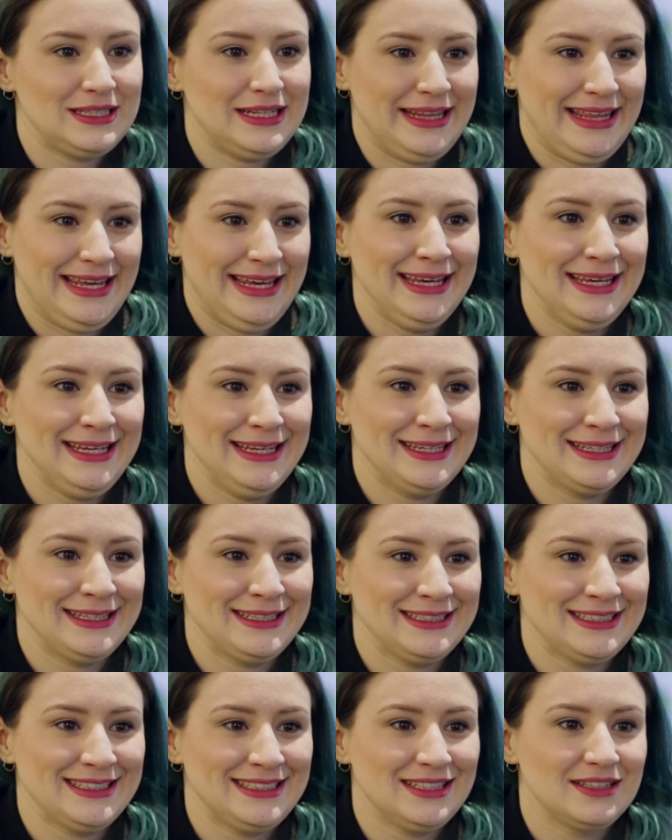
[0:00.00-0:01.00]
the thing.
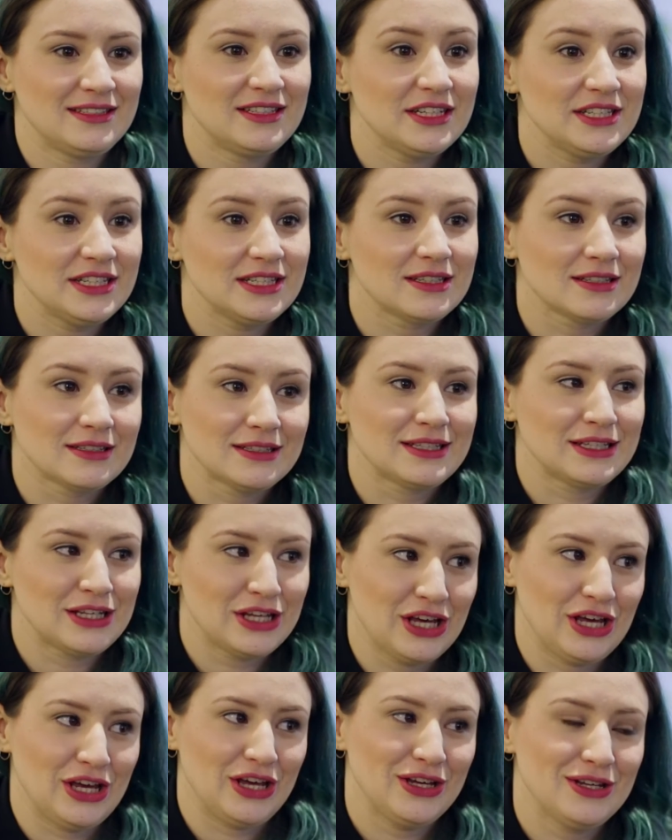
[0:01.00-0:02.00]
Digital is
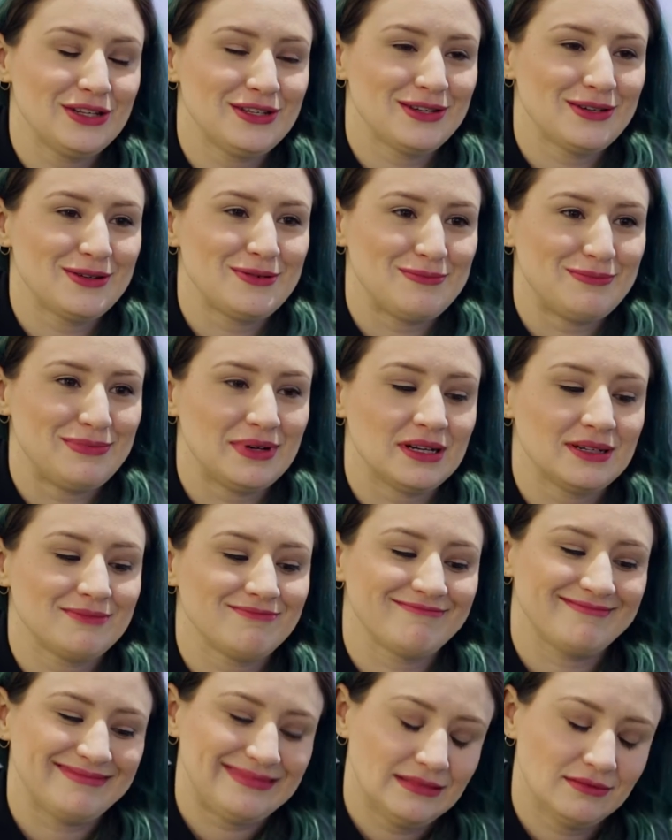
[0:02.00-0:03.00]
good,
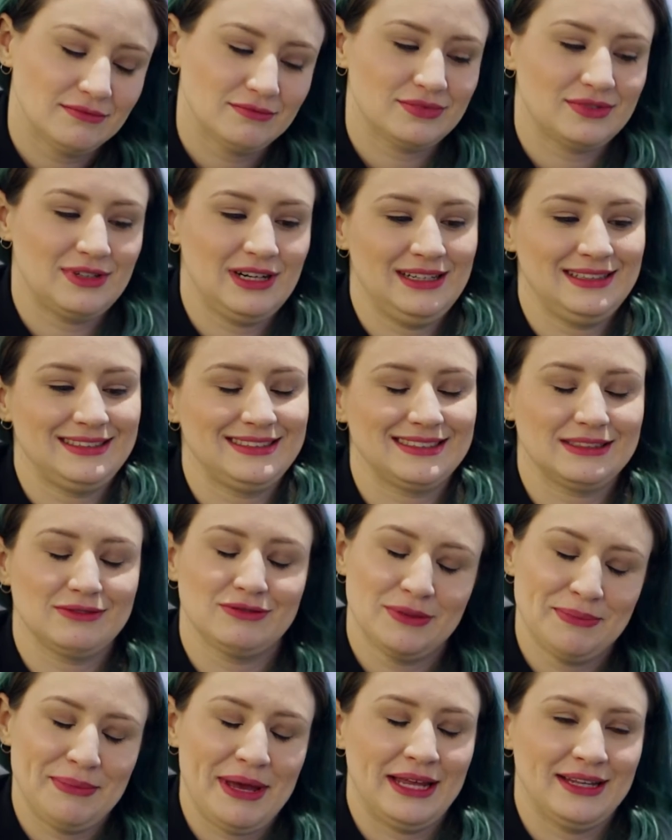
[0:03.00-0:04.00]
but print
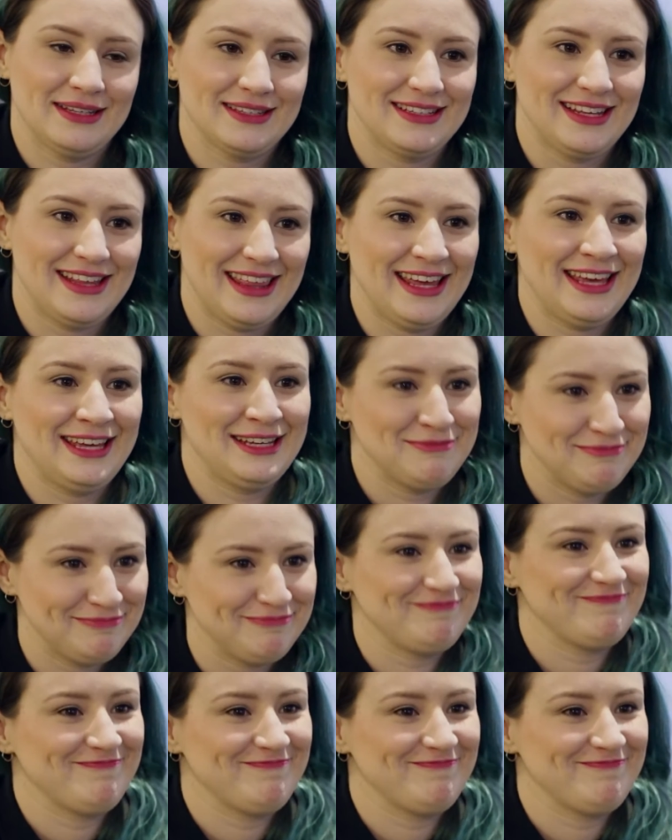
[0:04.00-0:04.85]
remains the thing.